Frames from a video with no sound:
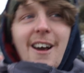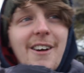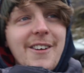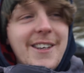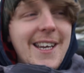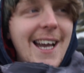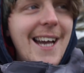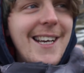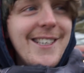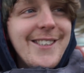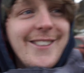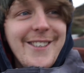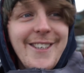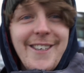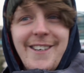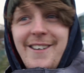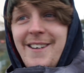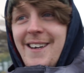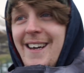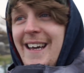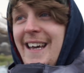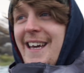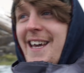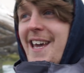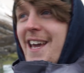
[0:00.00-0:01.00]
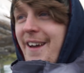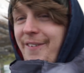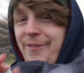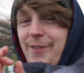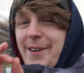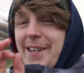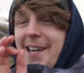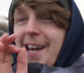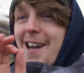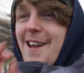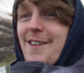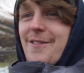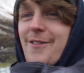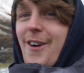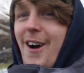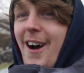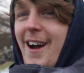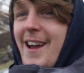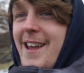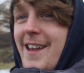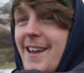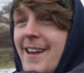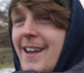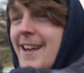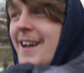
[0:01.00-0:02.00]
location, if we get it
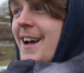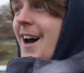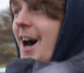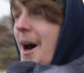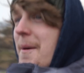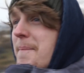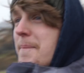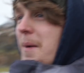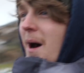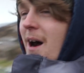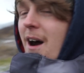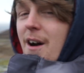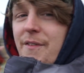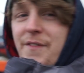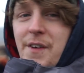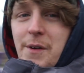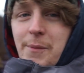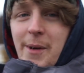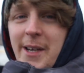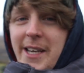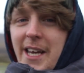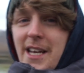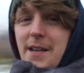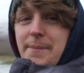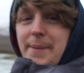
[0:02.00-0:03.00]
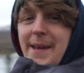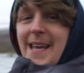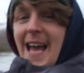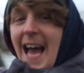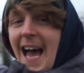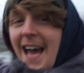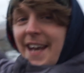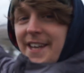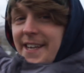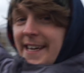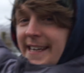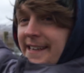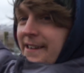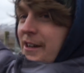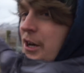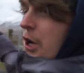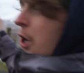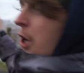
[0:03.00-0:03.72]
right. Um, but I think we're gonna be heading